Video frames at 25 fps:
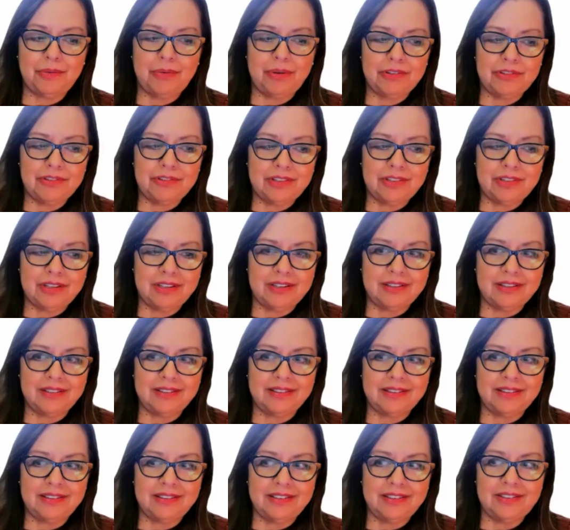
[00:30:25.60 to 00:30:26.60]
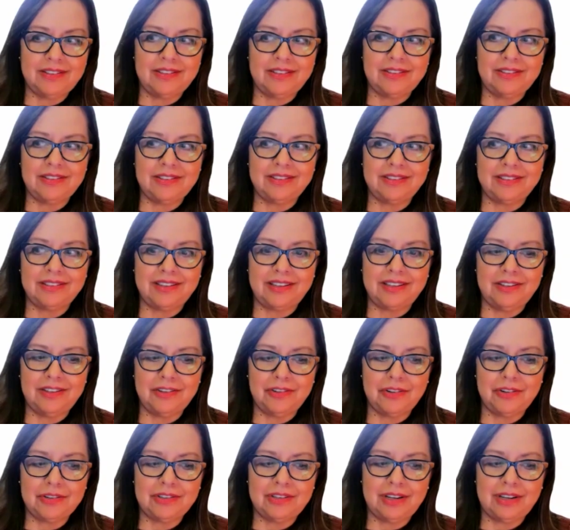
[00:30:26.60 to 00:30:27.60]
question. This is a New
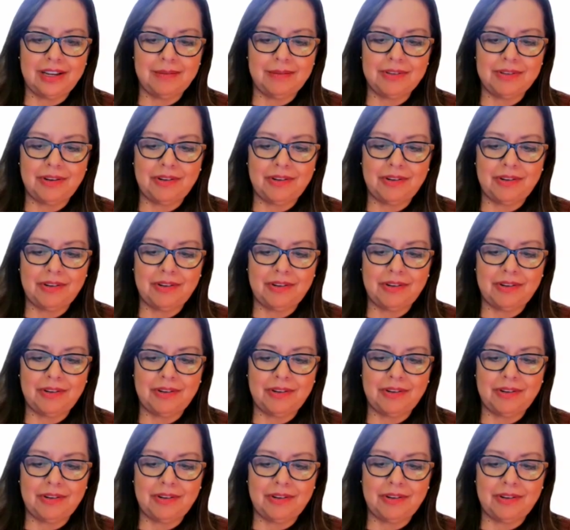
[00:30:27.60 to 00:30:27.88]
York Times